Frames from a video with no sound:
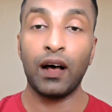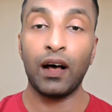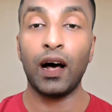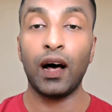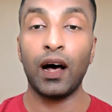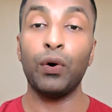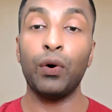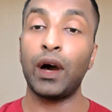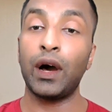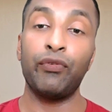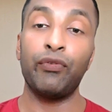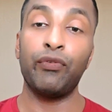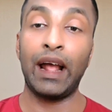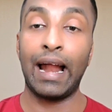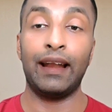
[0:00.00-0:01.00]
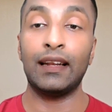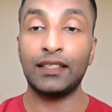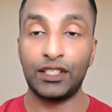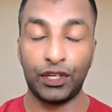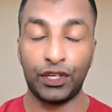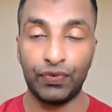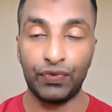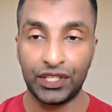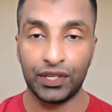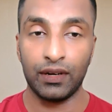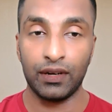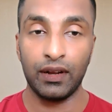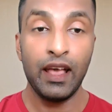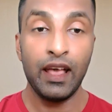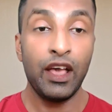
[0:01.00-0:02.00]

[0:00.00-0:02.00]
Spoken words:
how I would handle a situation